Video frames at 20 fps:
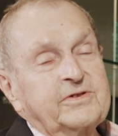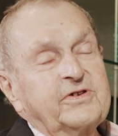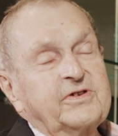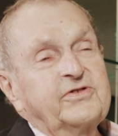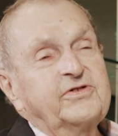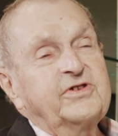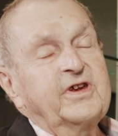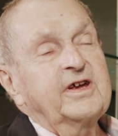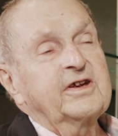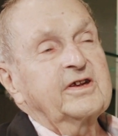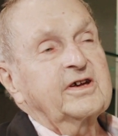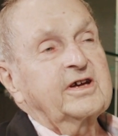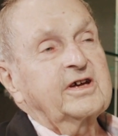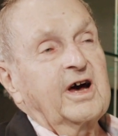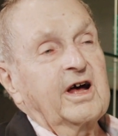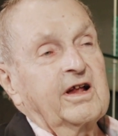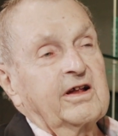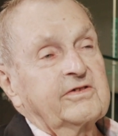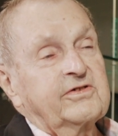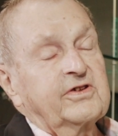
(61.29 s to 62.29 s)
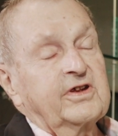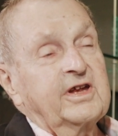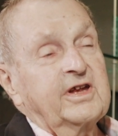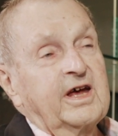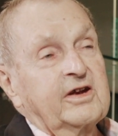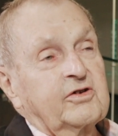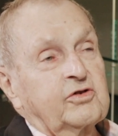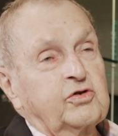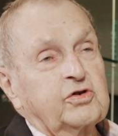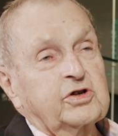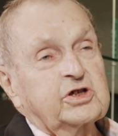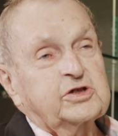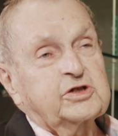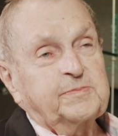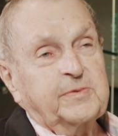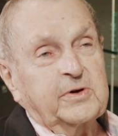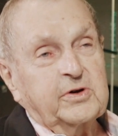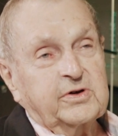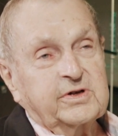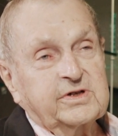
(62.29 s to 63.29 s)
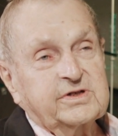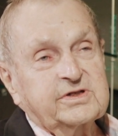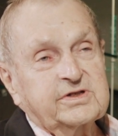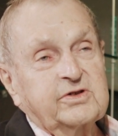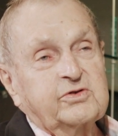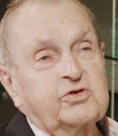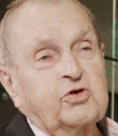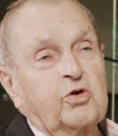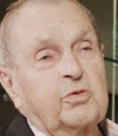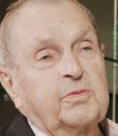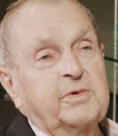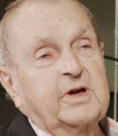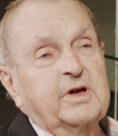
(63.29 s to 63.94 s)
to Siena College and had a good experience and told me